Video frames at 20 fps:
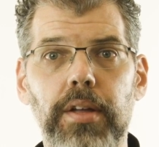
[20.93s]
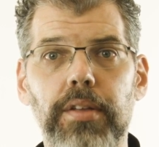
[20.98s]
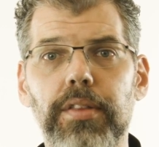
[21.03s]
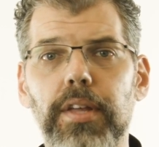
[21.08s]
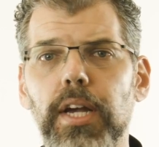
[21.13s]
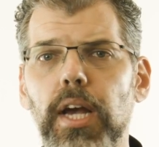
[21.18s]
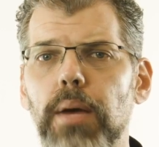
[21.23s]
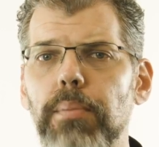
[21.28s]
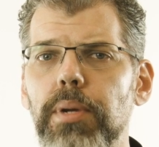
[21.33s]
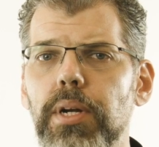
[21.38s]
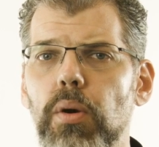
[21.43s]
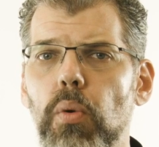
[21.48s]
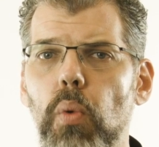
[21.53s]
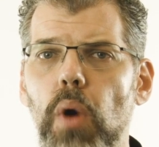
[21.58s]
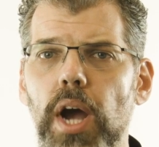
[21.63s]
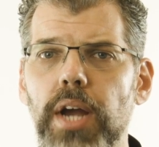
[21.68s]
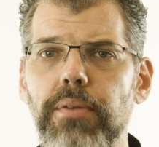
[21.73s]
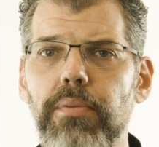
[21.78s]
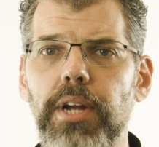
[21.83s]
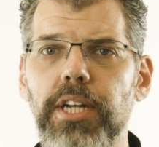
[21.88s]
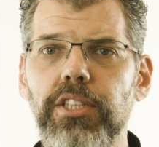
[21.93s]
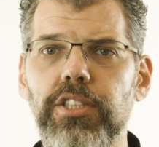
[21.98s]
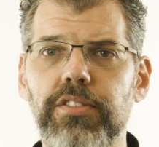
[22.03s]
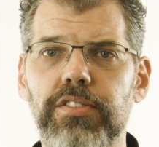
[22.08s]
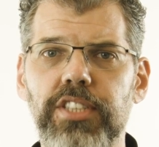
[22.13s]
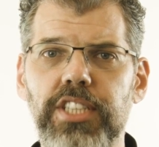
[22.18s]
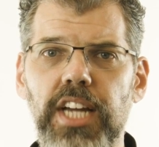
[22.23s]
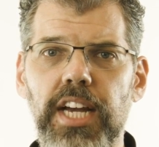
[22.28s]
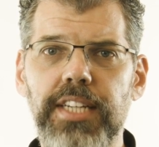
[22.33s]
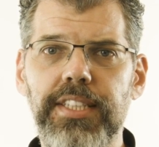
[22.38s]
They come in a wide range of
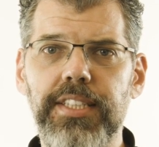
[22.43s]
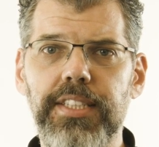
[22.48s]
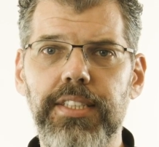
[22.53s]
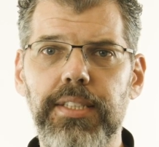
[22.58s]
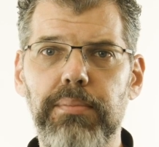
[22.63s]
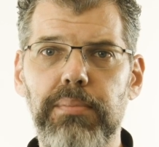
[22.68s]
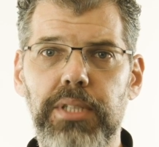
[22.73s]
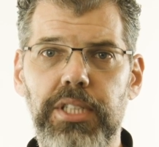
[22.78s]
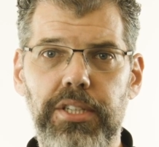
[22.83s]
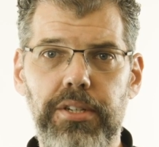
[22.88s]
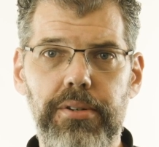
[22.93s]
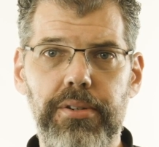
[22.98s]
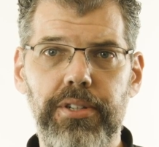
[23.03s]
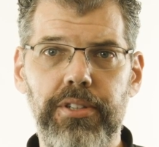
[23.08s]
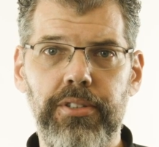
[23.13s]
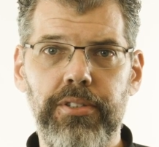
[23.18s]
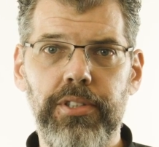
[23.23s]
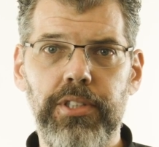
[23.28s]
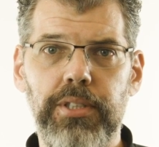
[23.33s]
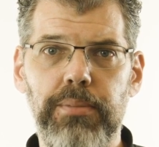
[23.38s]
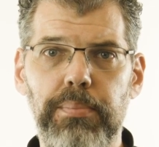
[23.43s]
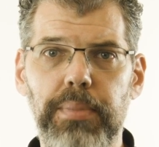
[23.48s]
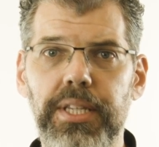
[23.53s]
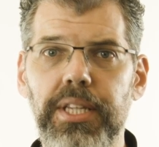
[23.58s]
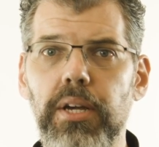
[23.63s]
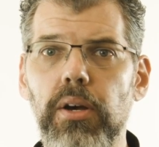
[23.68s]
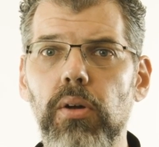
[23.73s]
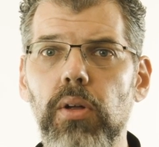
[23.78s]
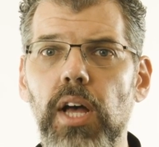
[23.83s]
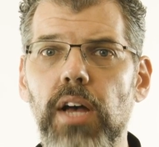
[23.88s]
sizes and materials, but
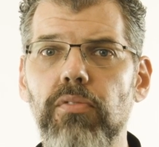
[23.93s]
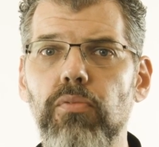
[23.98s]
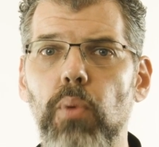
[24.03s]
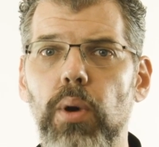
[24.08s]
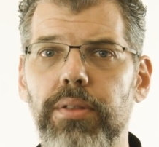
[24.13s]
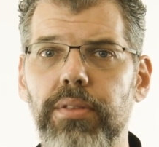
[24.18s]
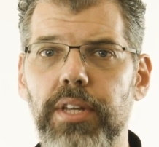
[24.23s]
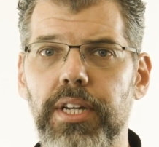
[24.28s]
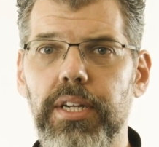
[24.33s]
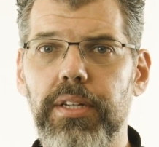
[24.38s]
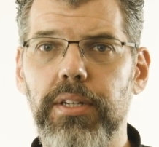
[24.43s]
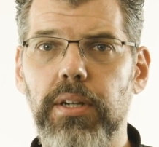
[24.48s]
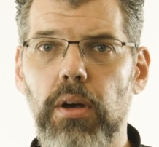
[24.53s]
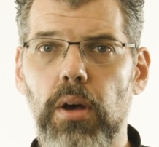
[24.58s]
they all have one thing in